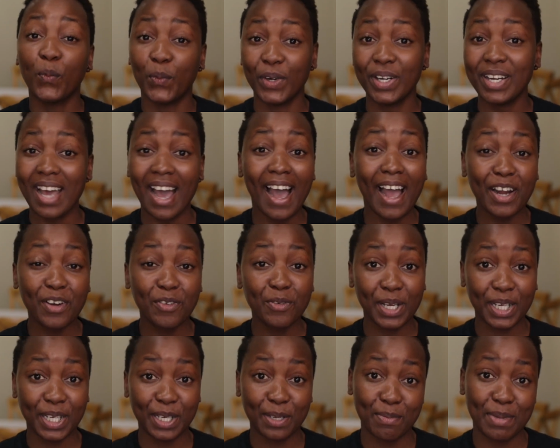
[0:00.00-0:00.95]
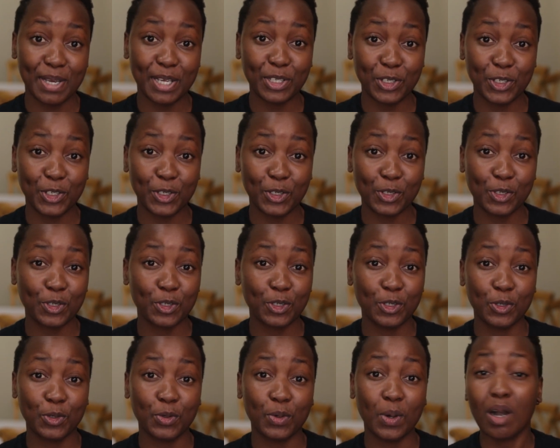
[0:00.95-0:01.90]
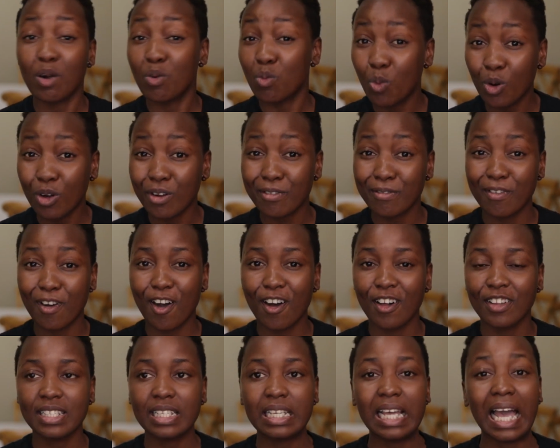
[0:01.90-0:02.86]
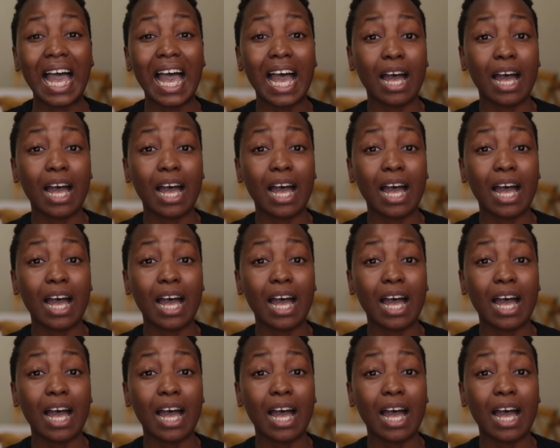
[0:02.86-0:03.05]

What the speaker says: Would I recommend you to do a water fast?